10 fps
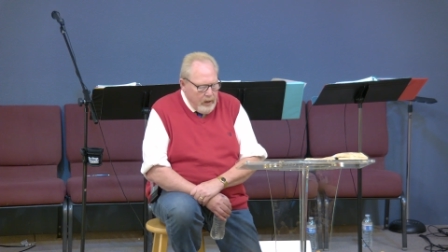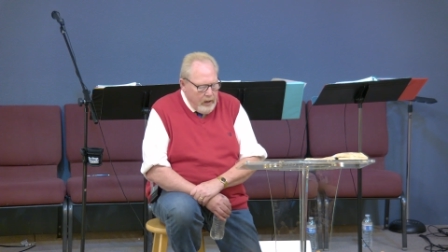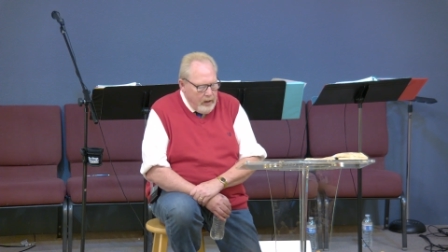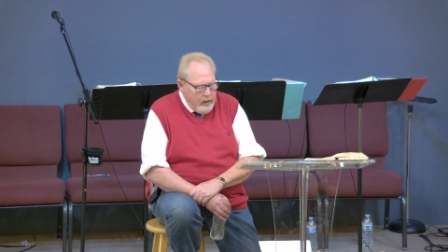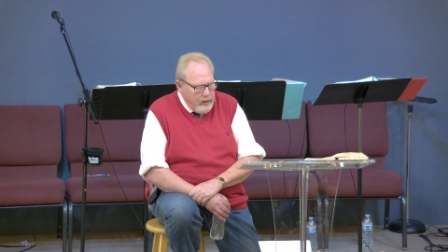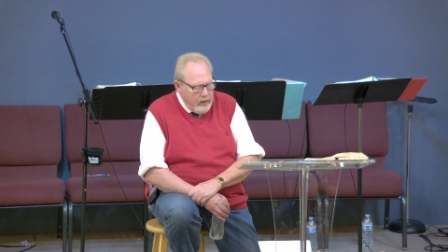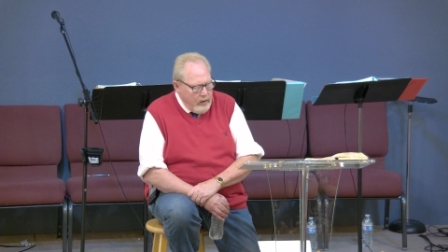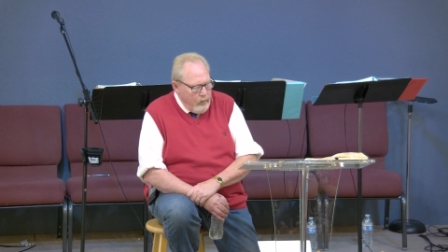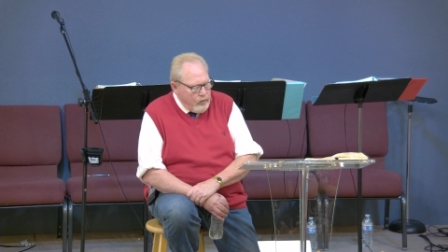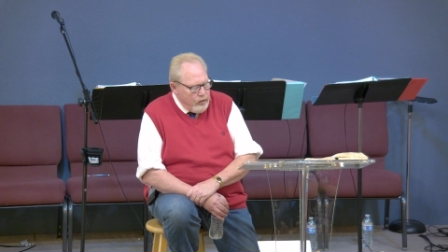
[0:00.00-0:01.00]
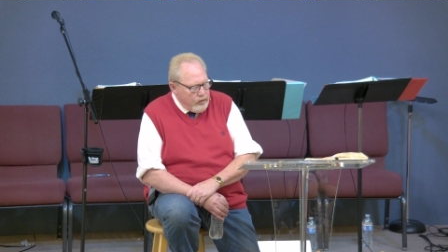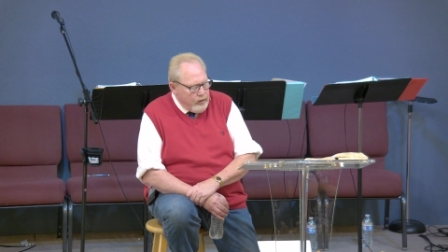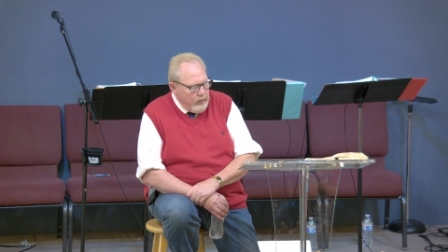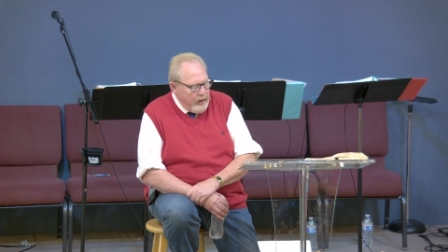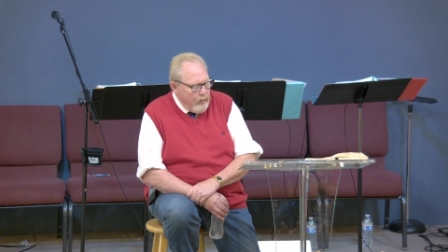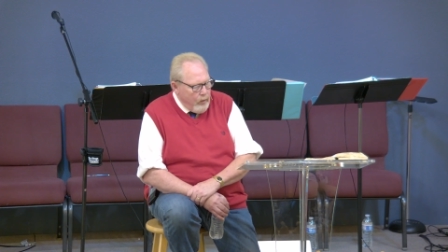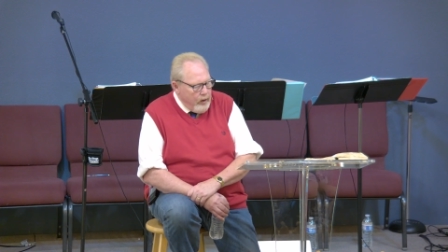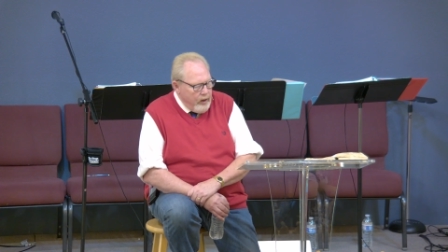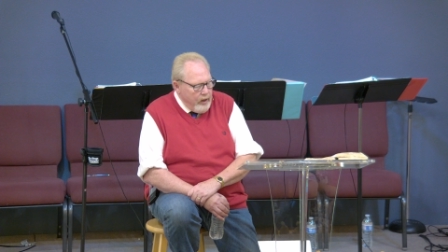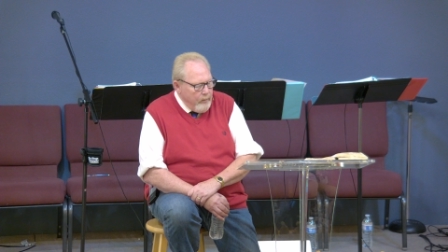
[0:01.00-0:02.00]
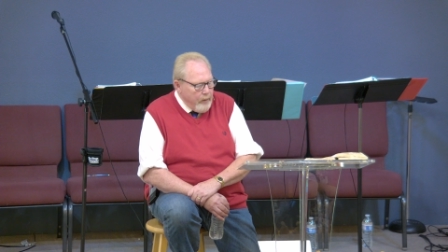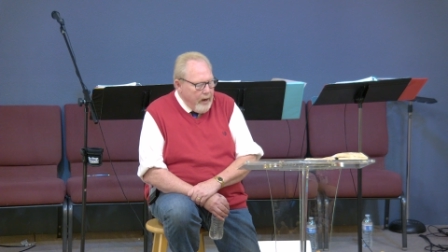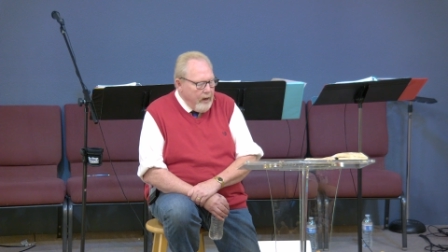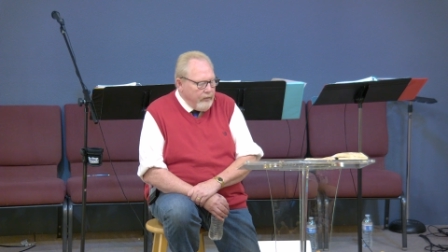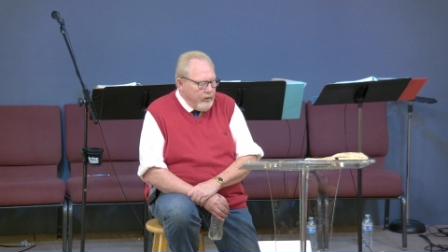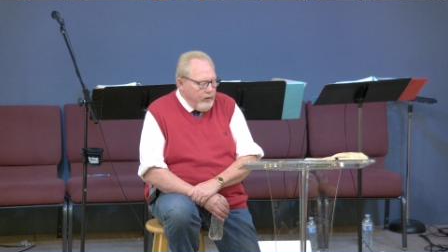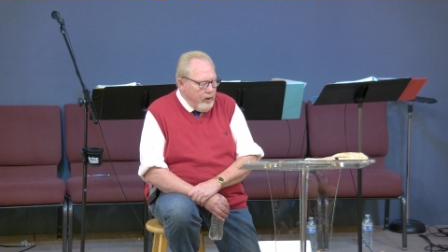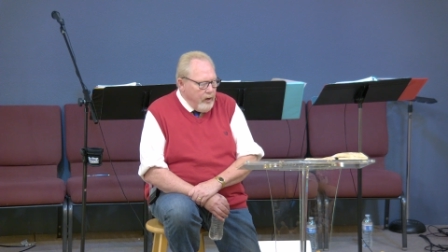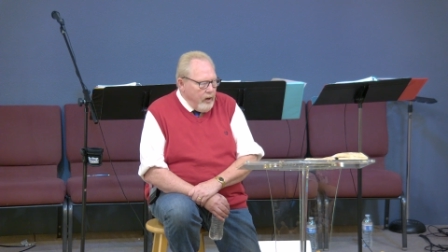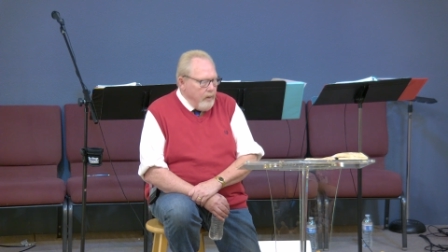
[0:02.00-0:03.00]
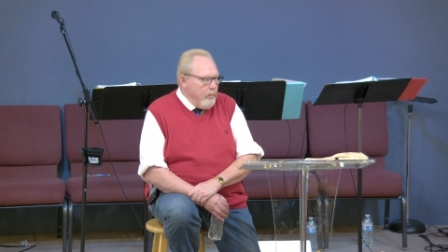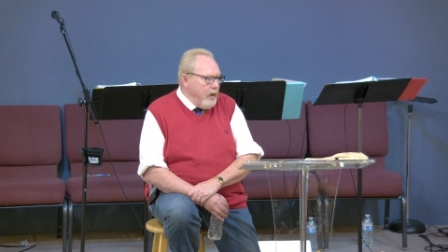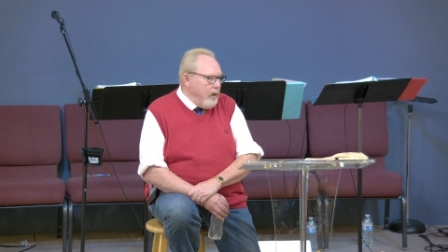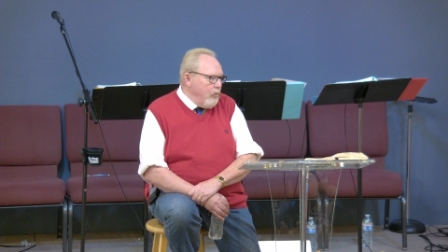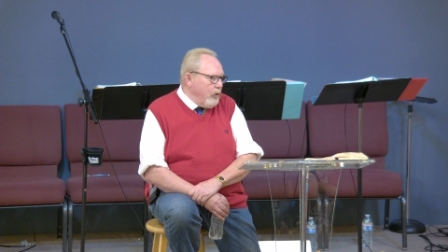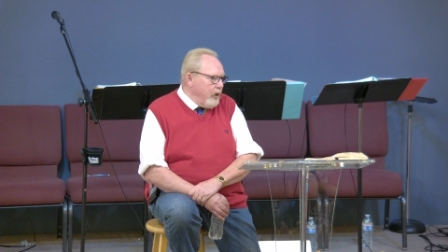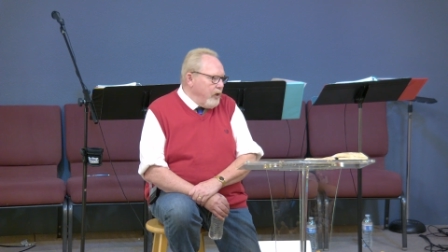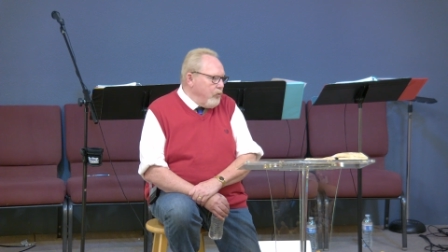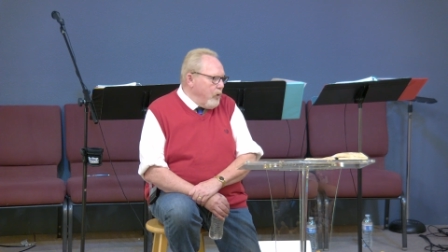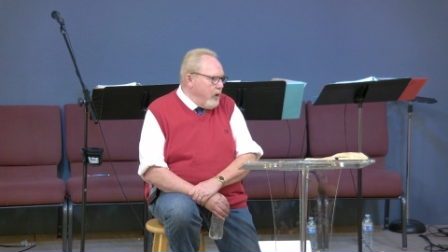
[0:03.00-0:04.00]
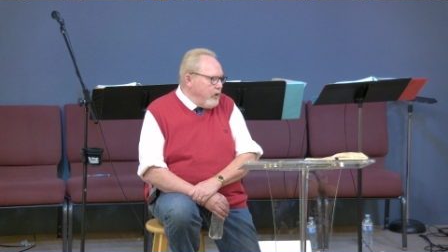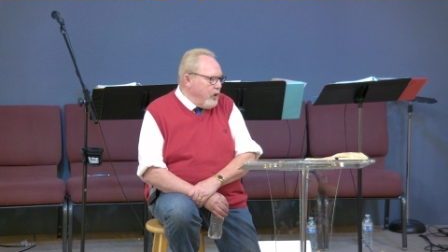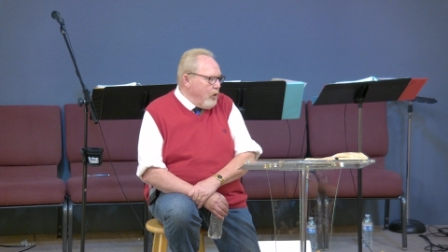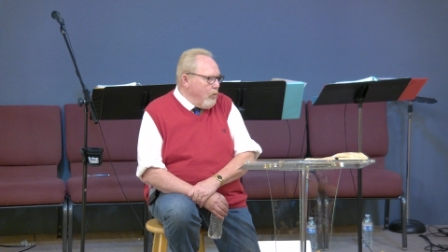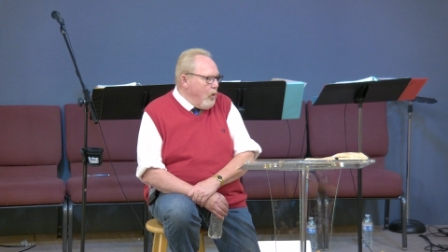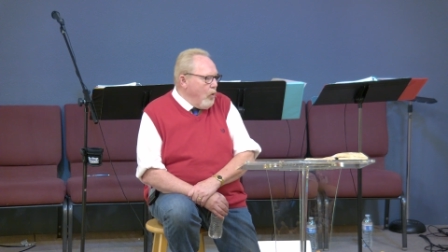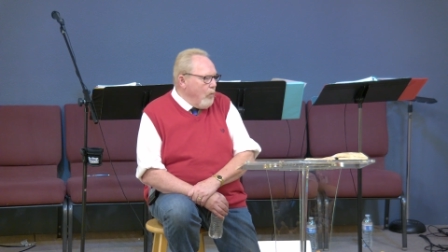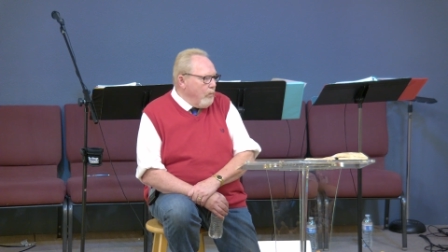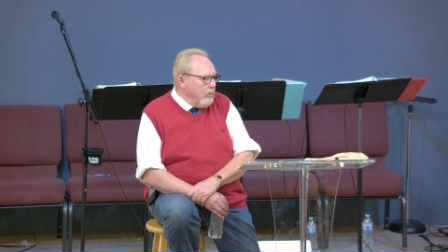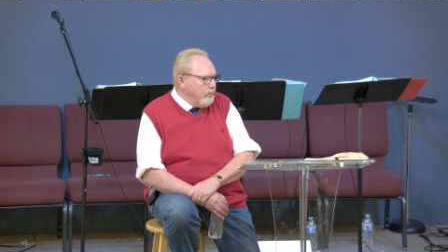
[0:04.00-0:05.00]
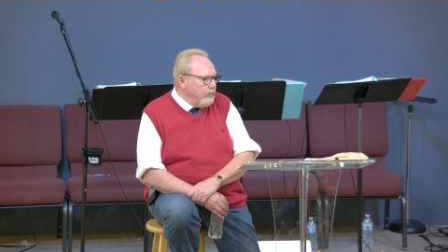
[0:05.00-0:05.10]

And, and it was just, they were at an impasse, and, and many were getting ready to go home.